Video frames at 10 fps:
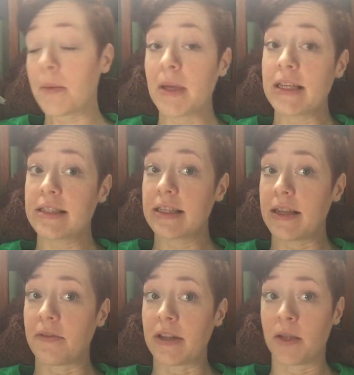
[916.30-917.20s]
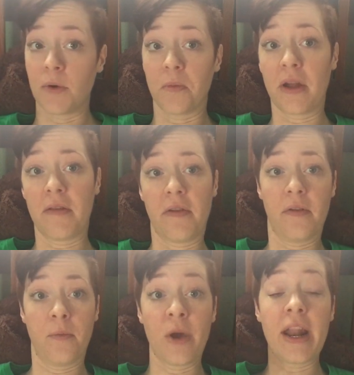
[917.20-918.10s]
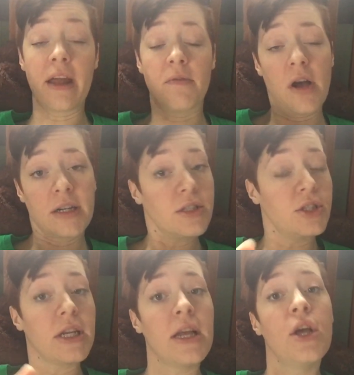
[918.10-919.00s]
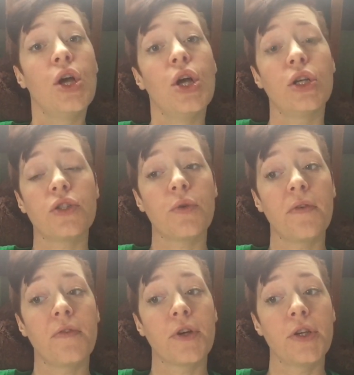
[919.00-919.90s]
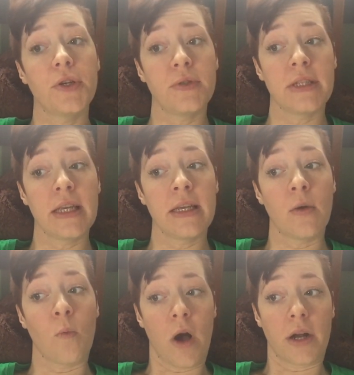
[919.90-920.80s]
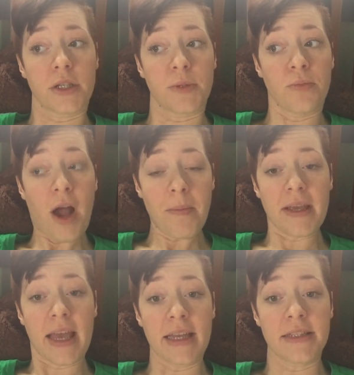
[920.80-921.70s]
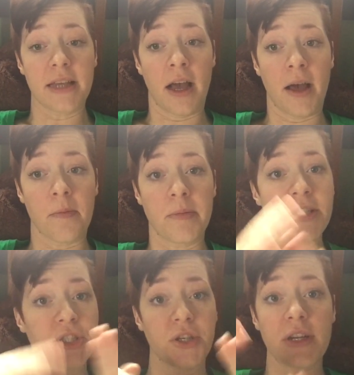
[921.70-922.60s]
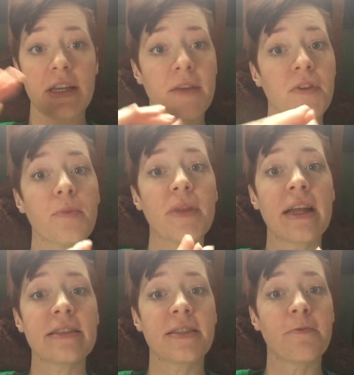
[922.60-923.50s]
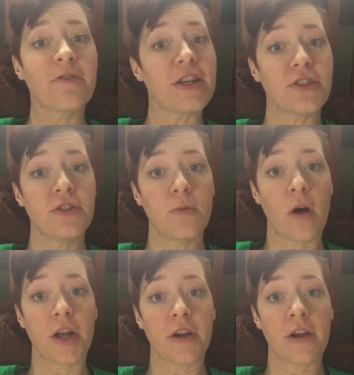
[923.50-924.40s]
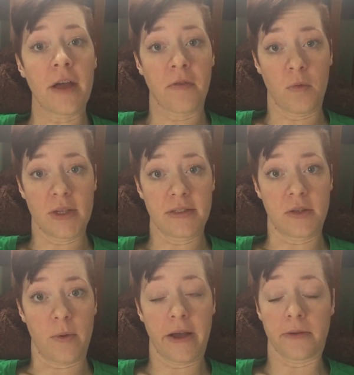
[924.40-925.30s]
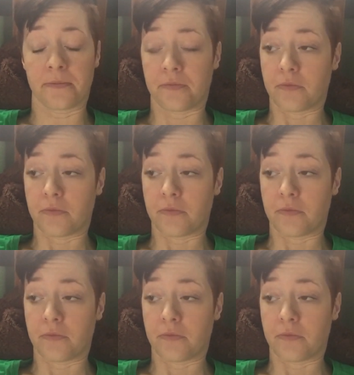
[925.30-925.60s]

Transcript: because they definitely will run out of oxygen. So if you're using water to propagate, be sure and give your plants some fresh new water every once in a while,